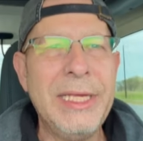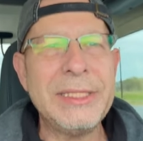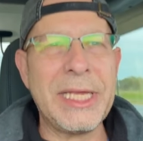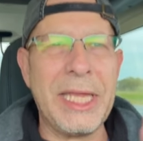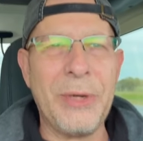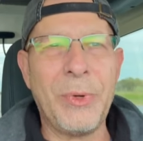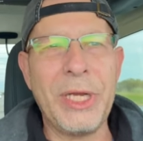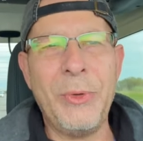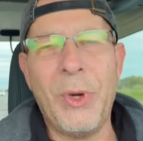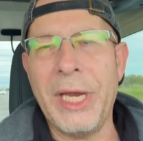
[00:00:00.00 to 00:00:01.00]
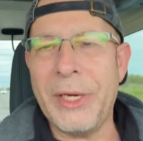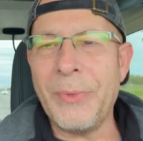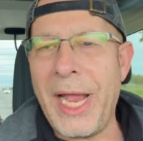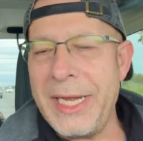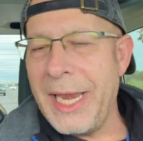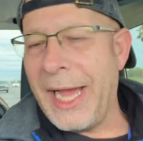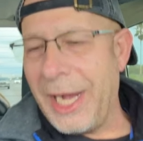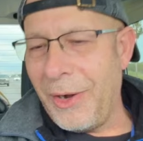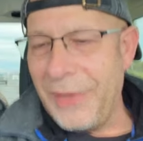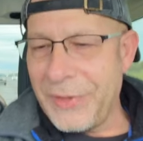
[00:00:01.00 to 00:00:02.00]
to get it where you want it. Right
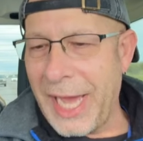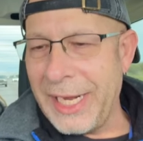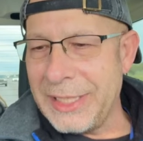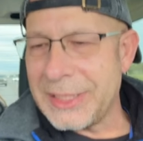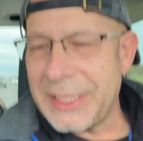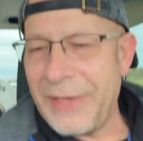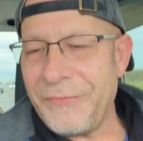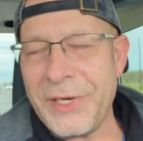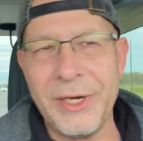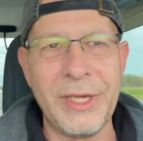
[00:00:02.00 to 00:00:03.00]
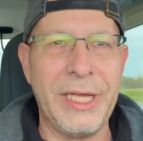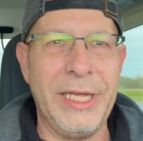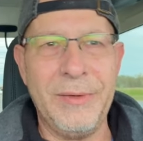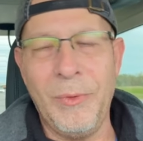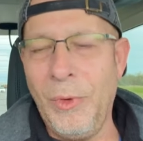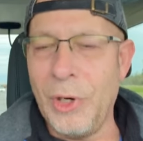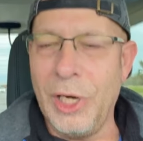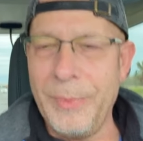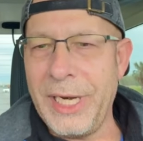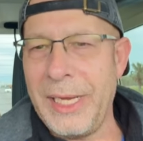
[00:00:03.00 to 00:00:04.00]
now, I've got it set fairly
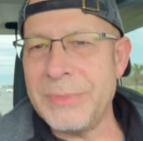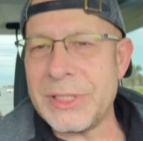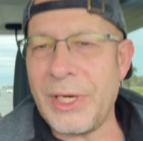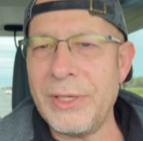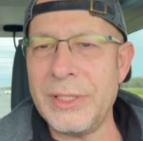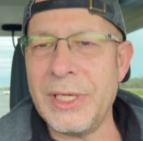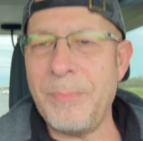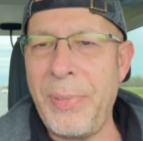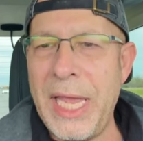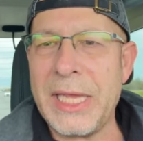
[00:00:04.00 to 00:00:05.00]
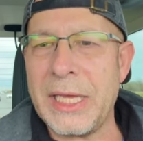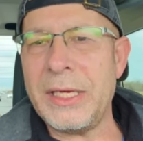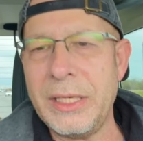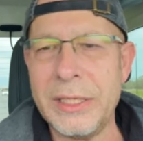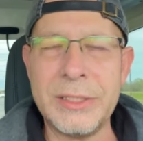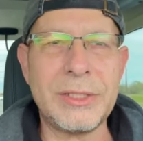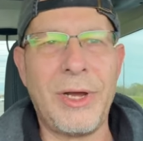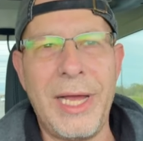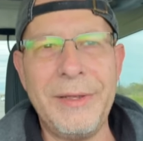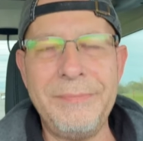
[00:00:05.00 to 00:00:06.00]
warm and I'm starting to bake in here, so
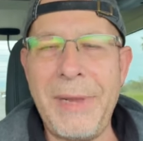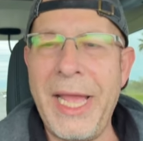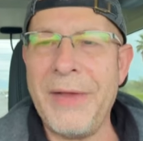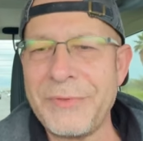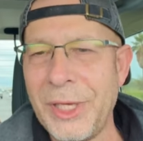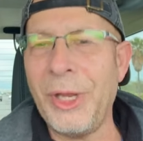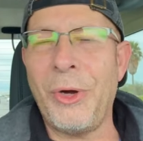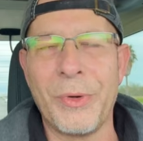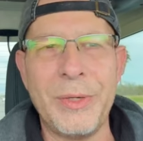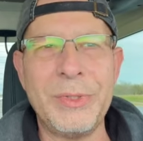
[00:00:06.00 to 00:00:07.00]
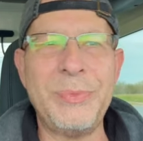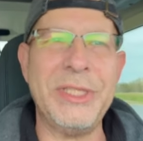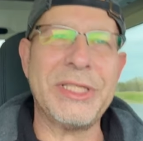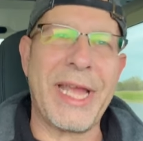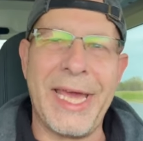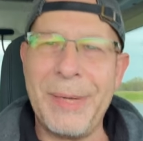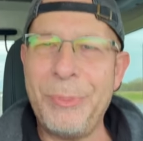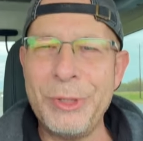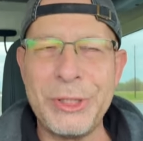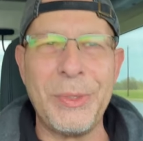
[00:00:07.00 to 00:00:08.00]
I, I have to lower it, which means I gotta
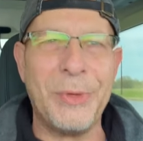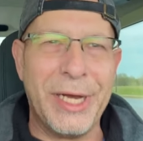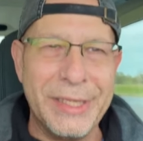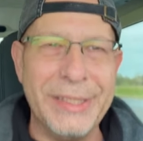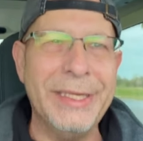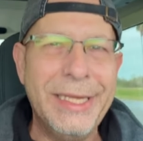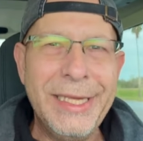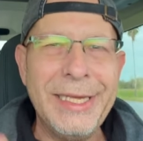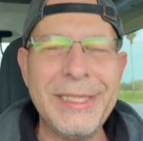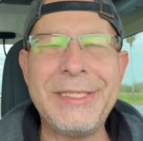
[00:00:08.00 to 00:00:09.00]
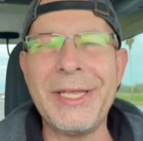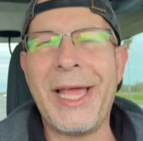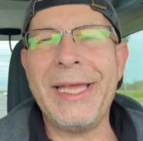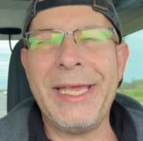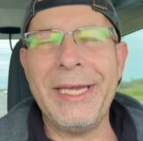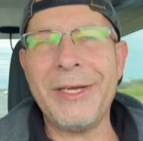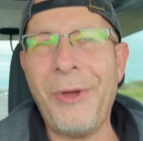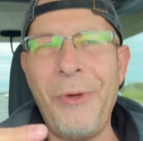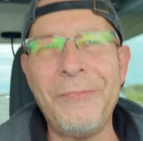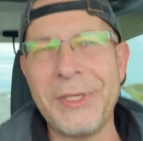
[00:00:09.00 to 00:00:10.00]
push the button until I get it
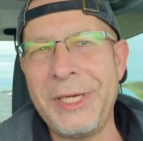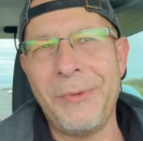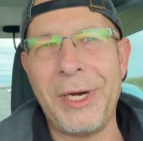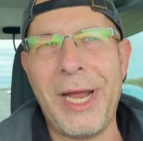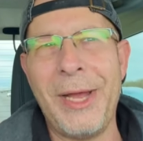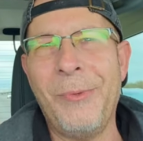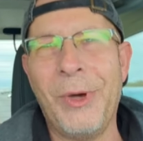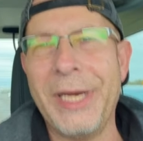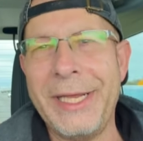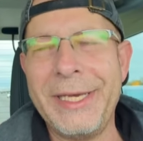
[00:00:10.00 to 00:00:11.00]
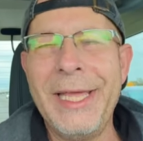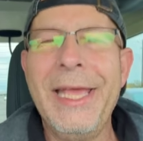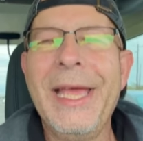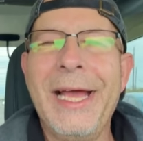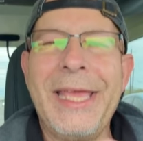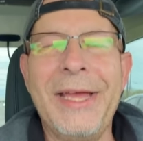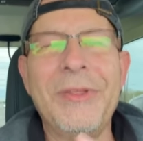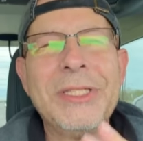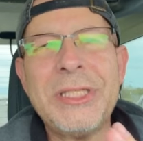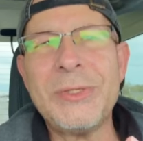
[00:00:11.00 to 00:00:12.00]
hopefully where I want it. Again,
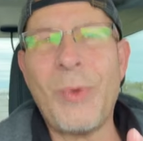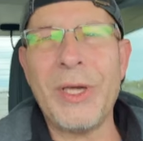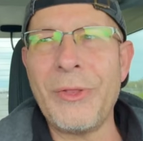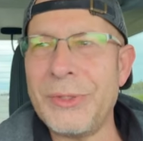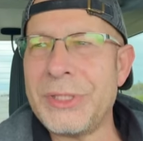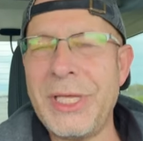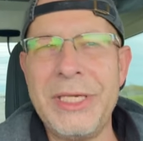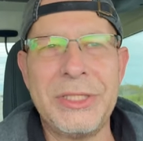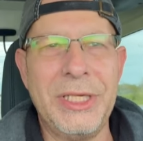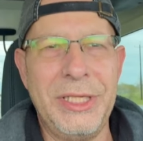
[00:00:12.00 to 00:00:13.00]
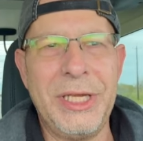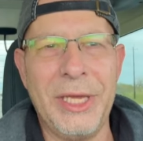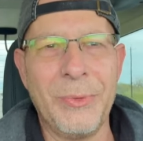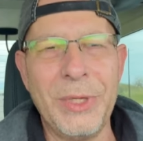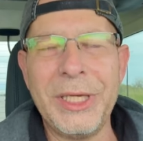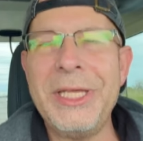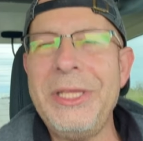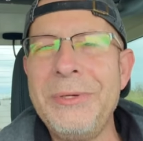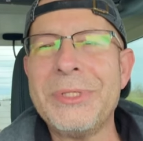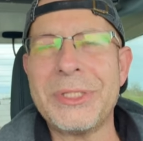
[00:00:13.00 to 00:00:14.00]
this is one of those things that you get really
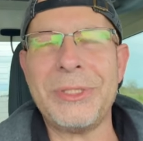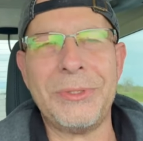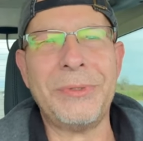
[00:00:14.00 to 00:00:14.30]
used to.